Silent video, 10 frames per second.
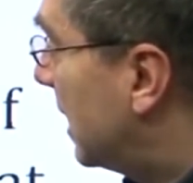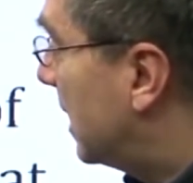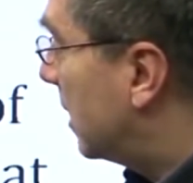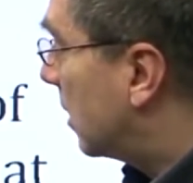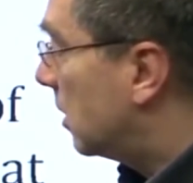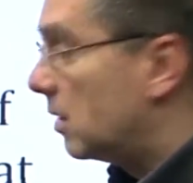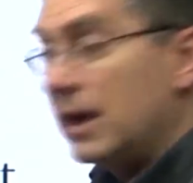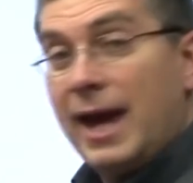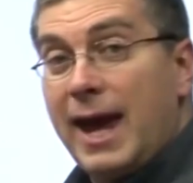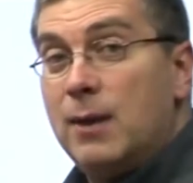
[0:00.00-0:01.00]
here,
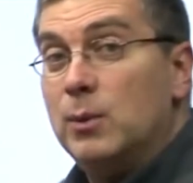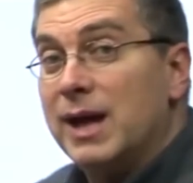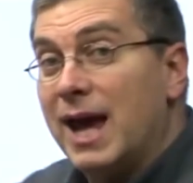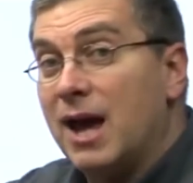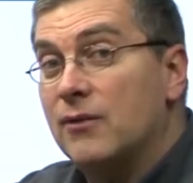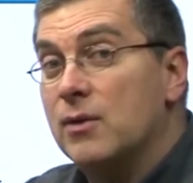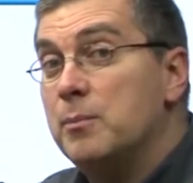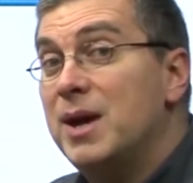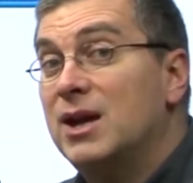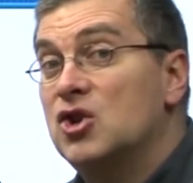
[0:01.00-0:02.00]
and we have a
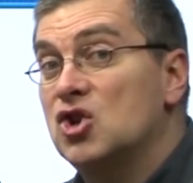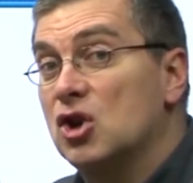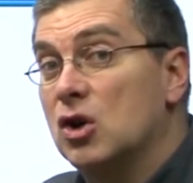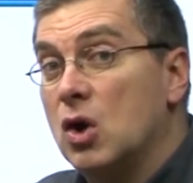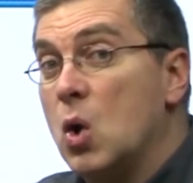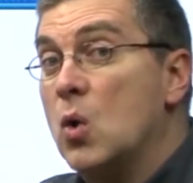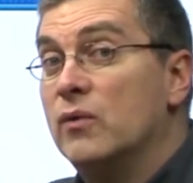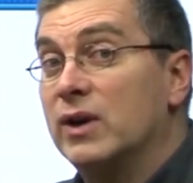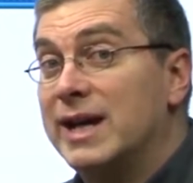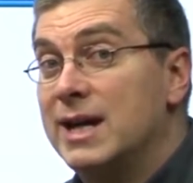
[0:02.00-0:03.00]
picture
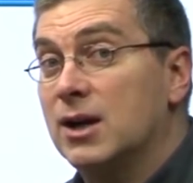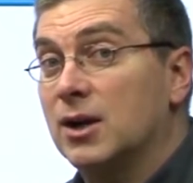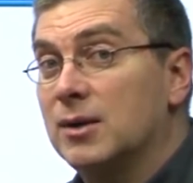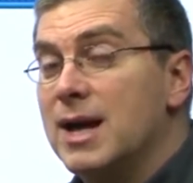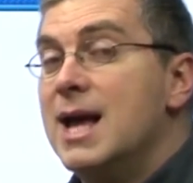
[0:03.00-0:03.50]
over here.